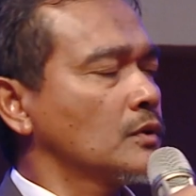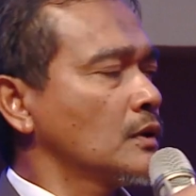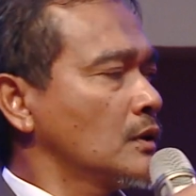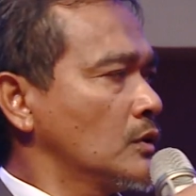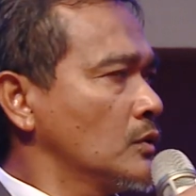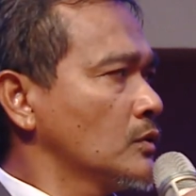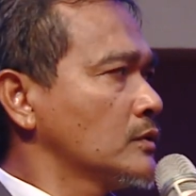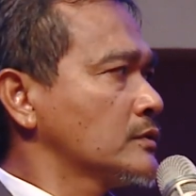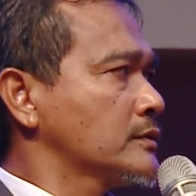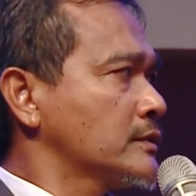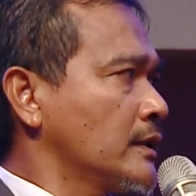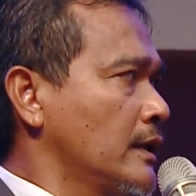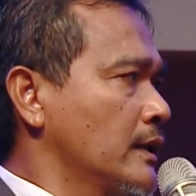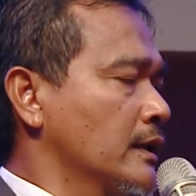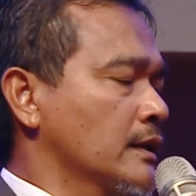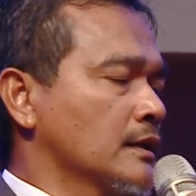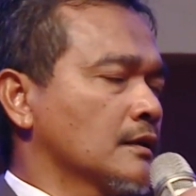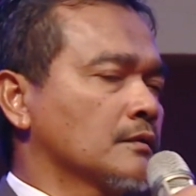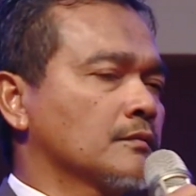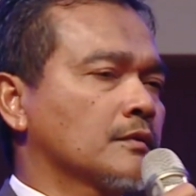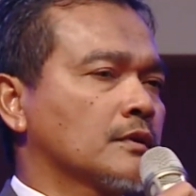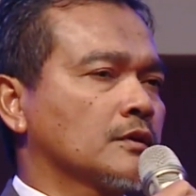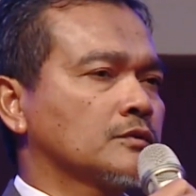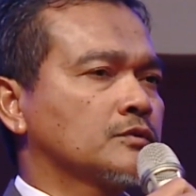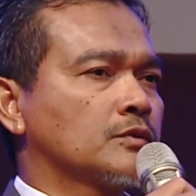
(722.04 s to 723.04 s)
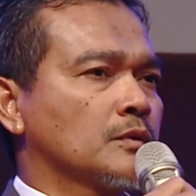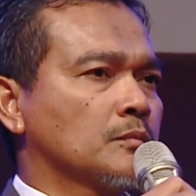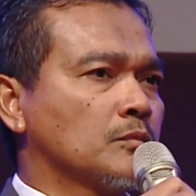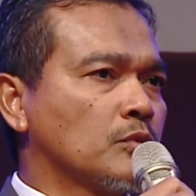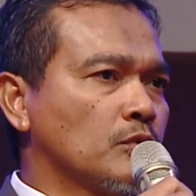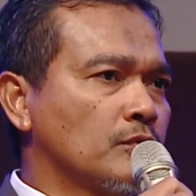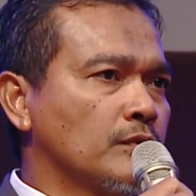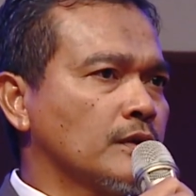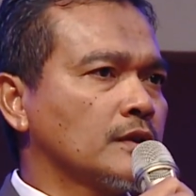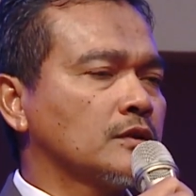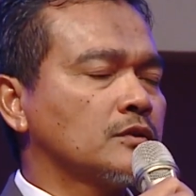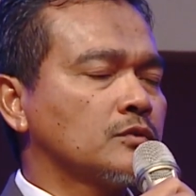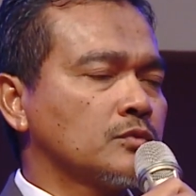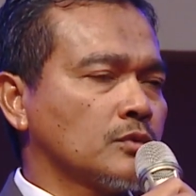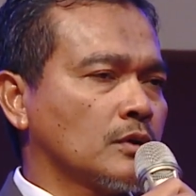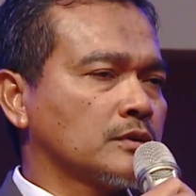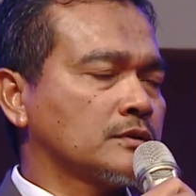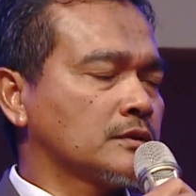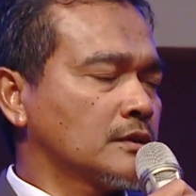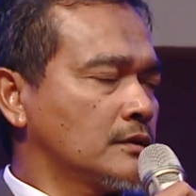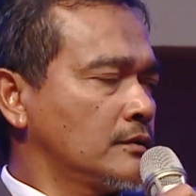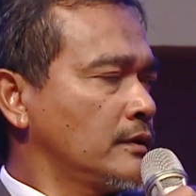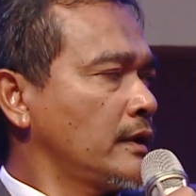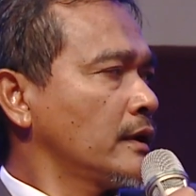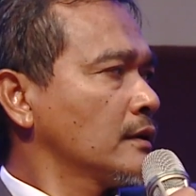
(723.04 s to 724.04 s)
a good sign because we're moving towards
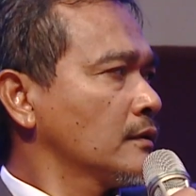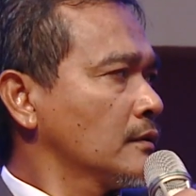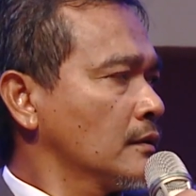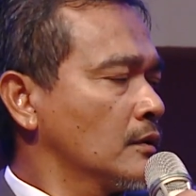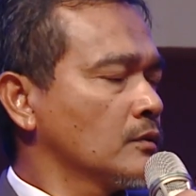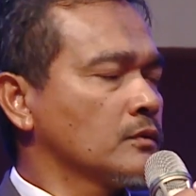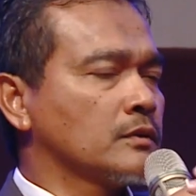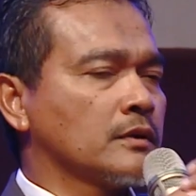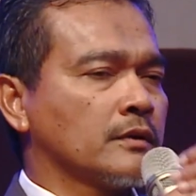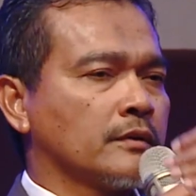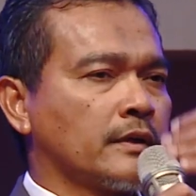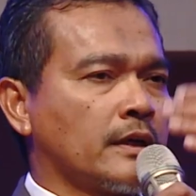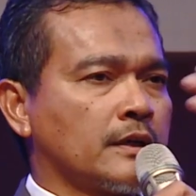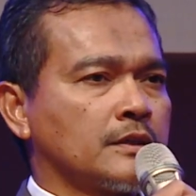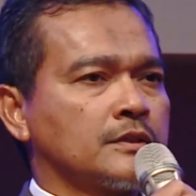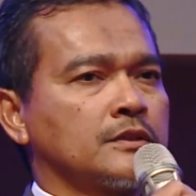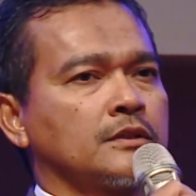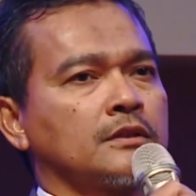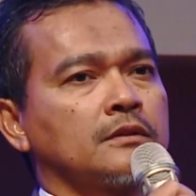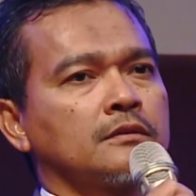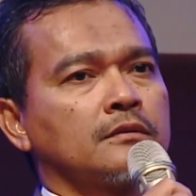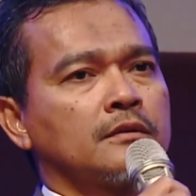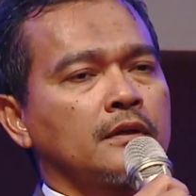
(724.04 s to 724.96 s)
a good direction.